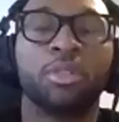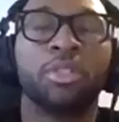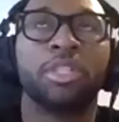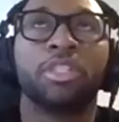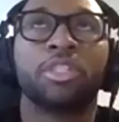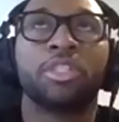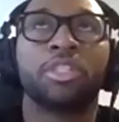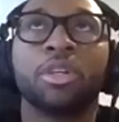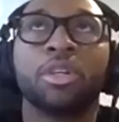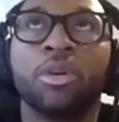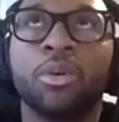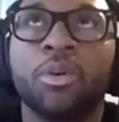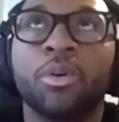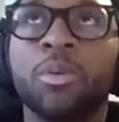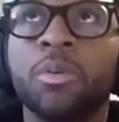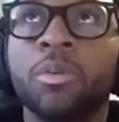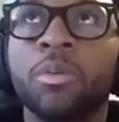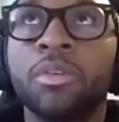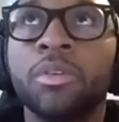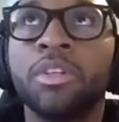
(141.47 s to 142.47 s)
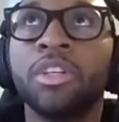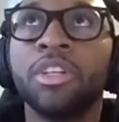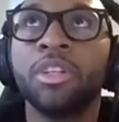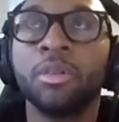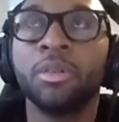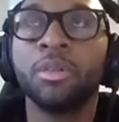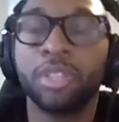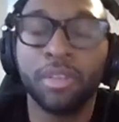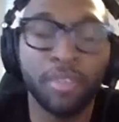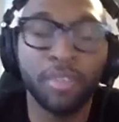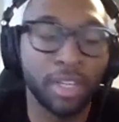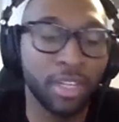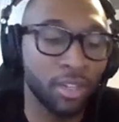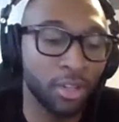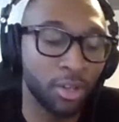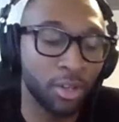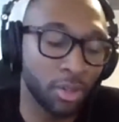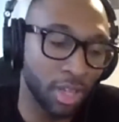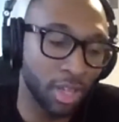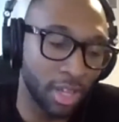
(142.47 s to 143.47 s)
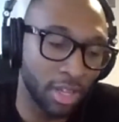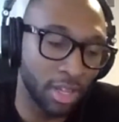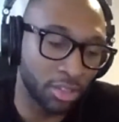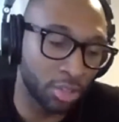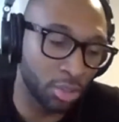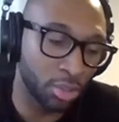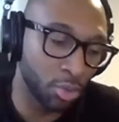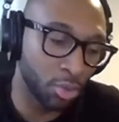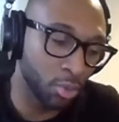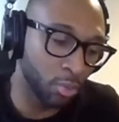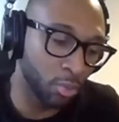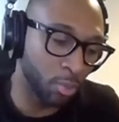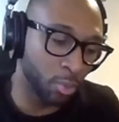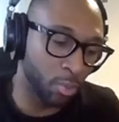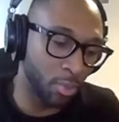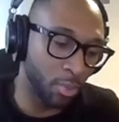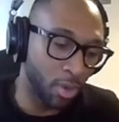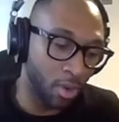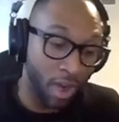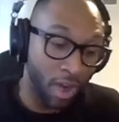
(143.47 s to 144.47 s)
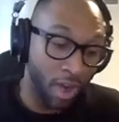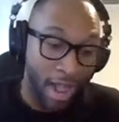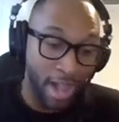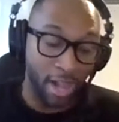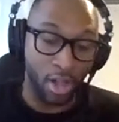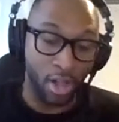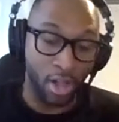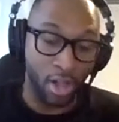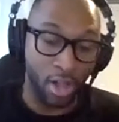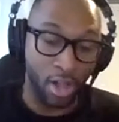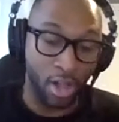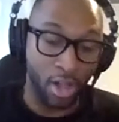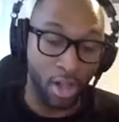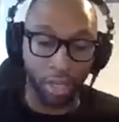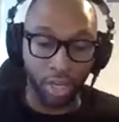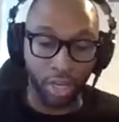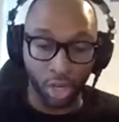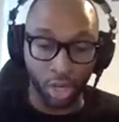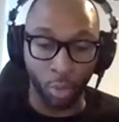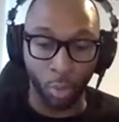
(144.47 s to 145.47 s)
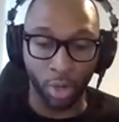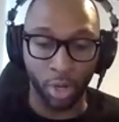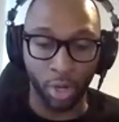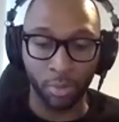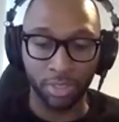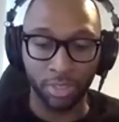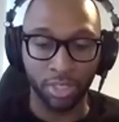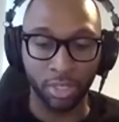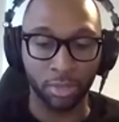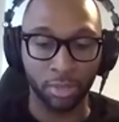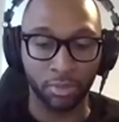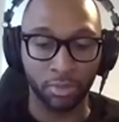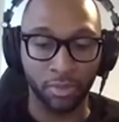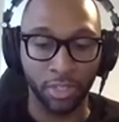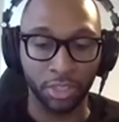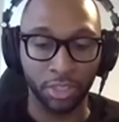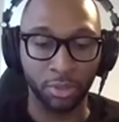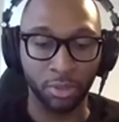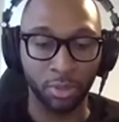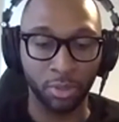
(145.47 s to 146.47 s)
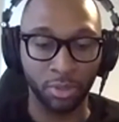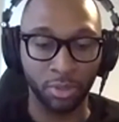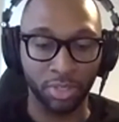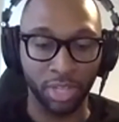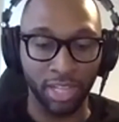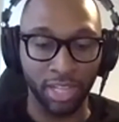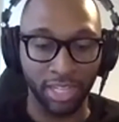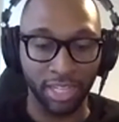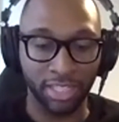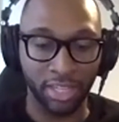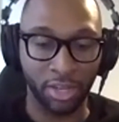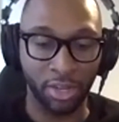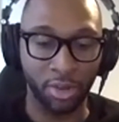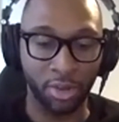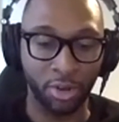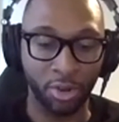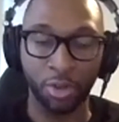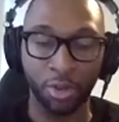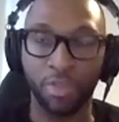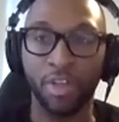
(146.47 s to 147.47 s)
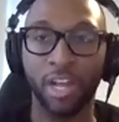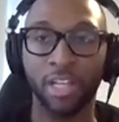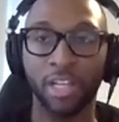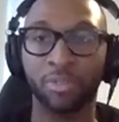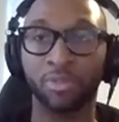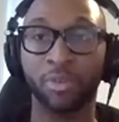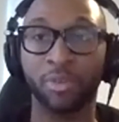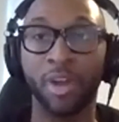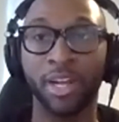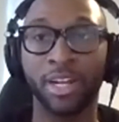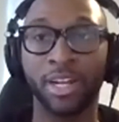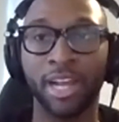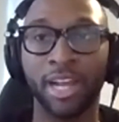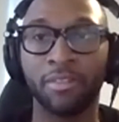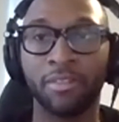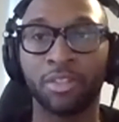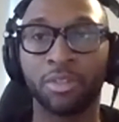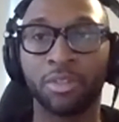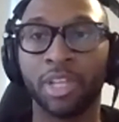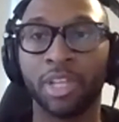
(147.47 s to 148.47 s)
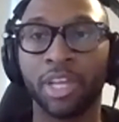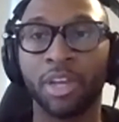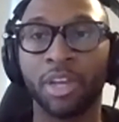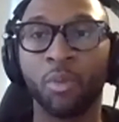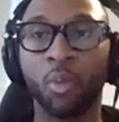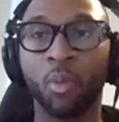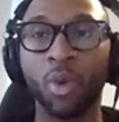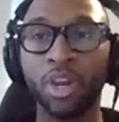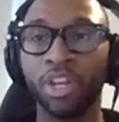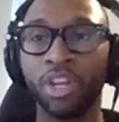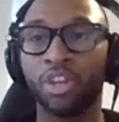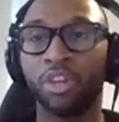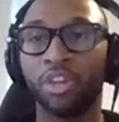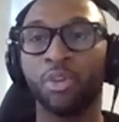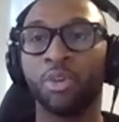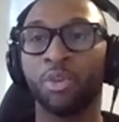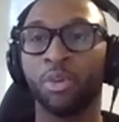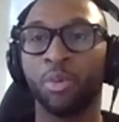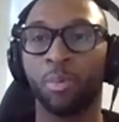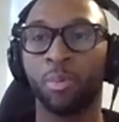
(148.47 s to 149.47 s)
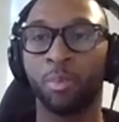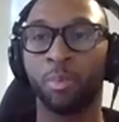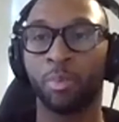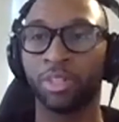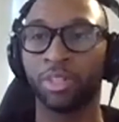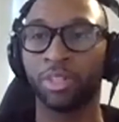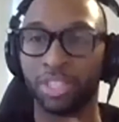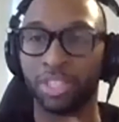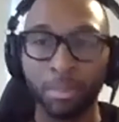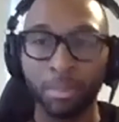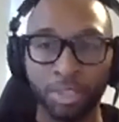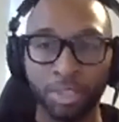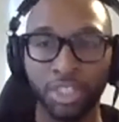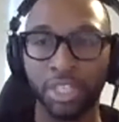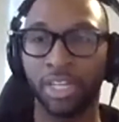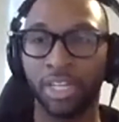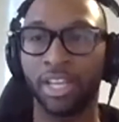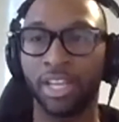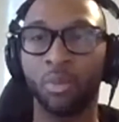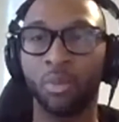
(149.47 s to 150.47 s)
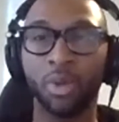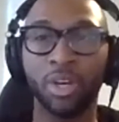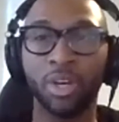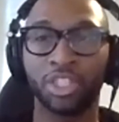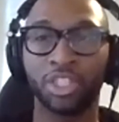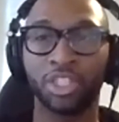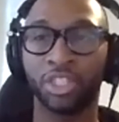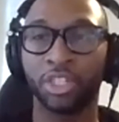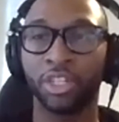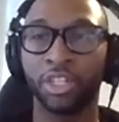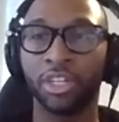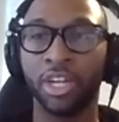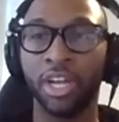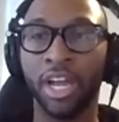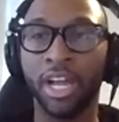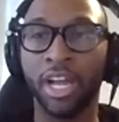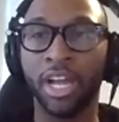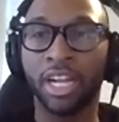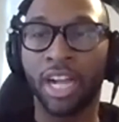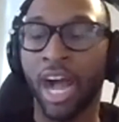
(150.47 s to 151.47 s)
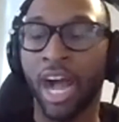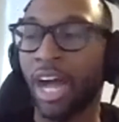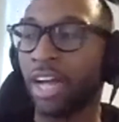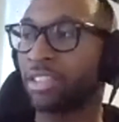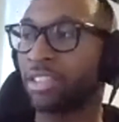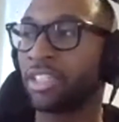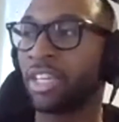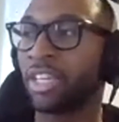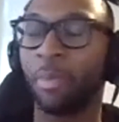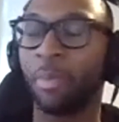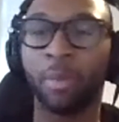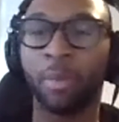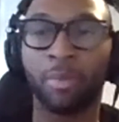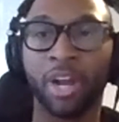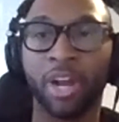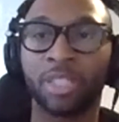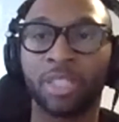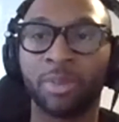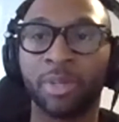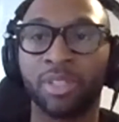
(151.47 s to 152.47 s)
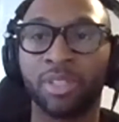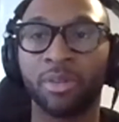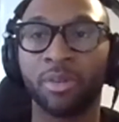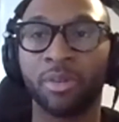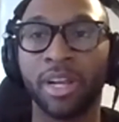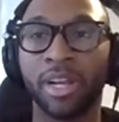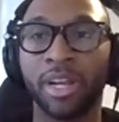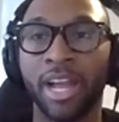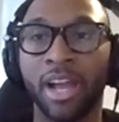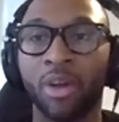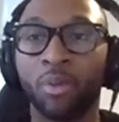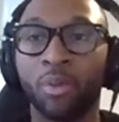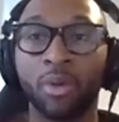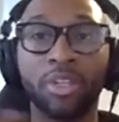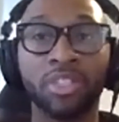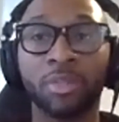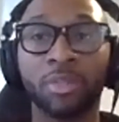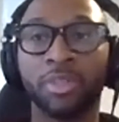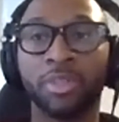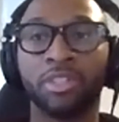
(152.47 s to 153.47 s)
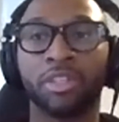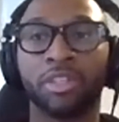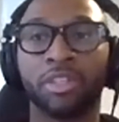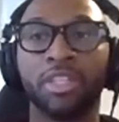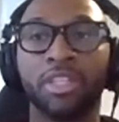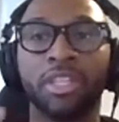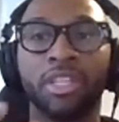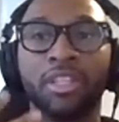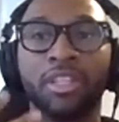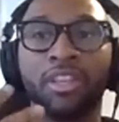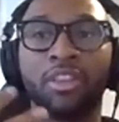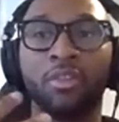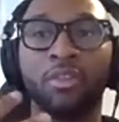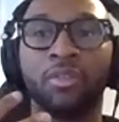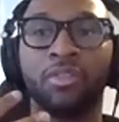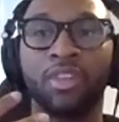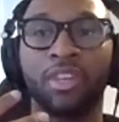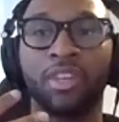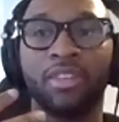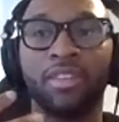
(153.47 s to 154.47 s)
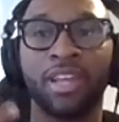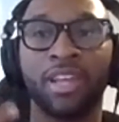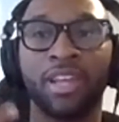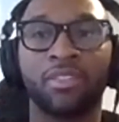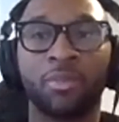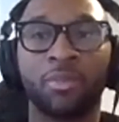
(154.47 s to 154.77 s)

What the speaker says: So Devin, as you are at Gong and you're working with sales professionals, I'd like to hear your thoughts before I dive into it. Like, what are your perception and what is your concept on prospecting right now? And what are some things on LinkedIn that you've seen that's